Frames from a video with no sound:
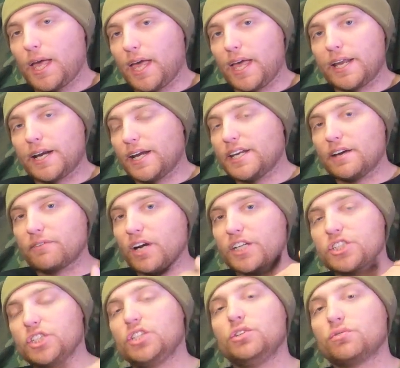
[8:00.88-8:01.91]
And I never
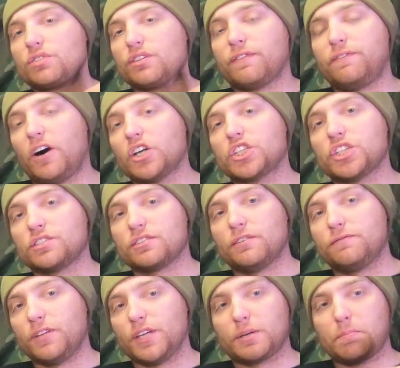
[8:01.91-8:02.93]
actually used the functions
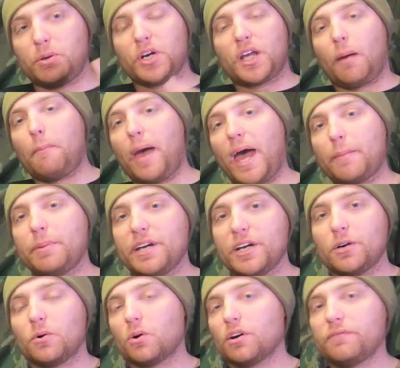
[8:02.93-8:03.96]
of like putting a map in
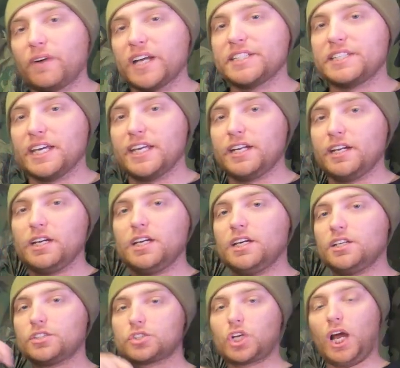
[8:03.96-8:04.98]
it, or if I did,
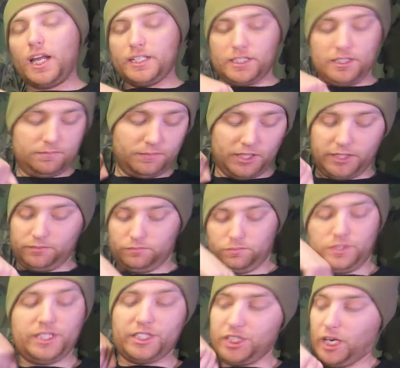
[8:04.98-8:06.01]
trying to like
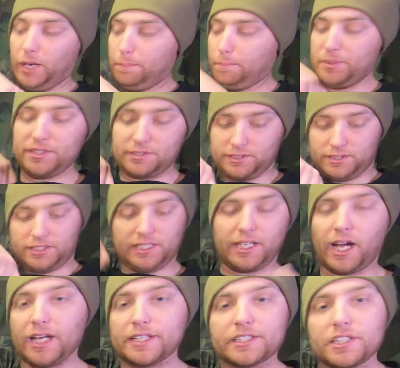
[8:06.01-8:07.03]
reach up, and
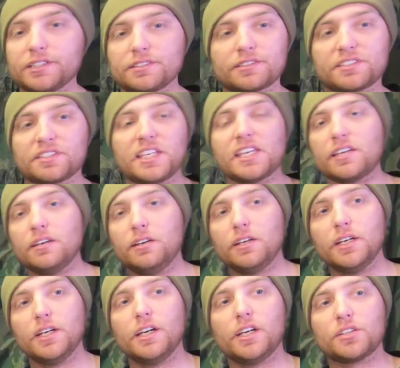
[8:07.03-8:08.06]
I couldn't see.
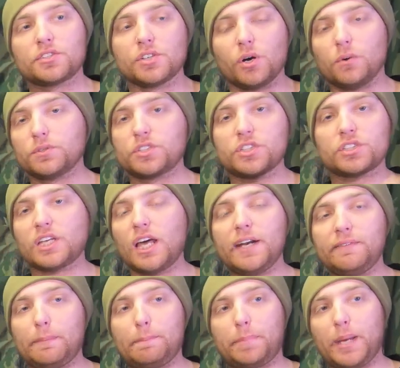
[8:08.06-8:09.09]
So it was just kind
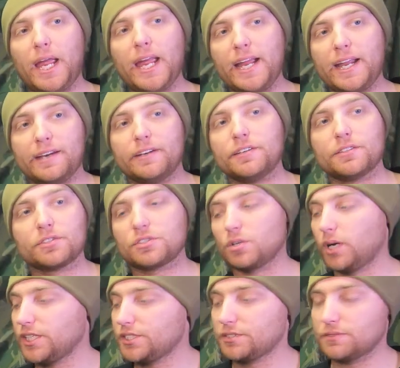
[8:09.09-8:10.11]
of a pain.
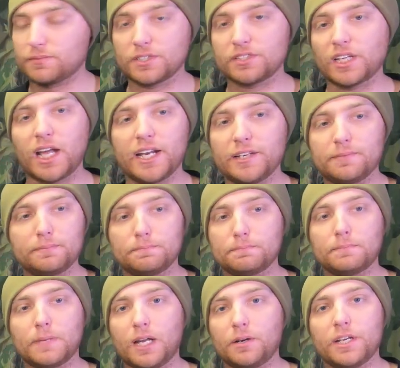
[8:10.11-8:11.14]
So I just decided
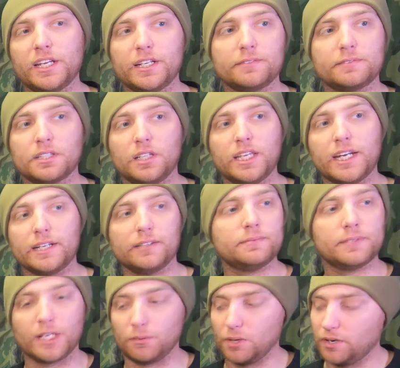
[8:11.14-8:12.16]
I don't need it, delete it,
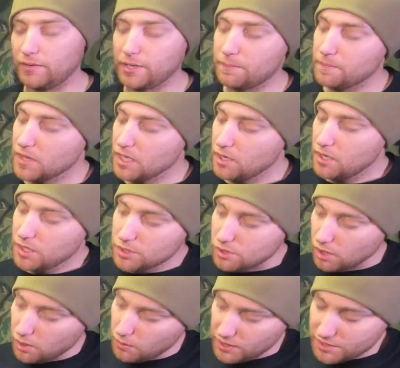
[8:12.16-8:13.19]
get rid of it.
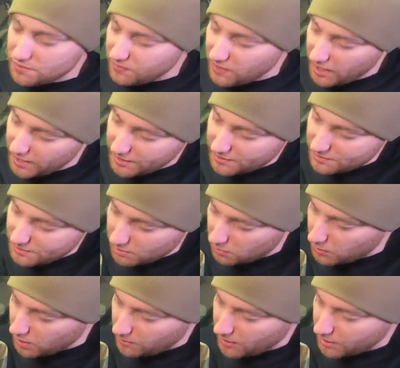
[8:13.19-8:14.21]
So it's fine, I can still
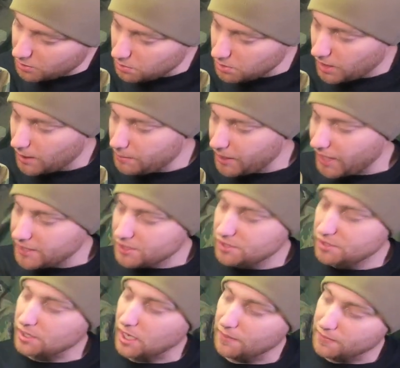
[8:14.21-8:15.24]
wear my cool guy
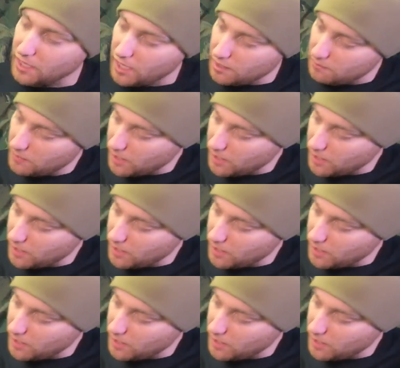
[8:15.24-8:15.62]
patches. I've got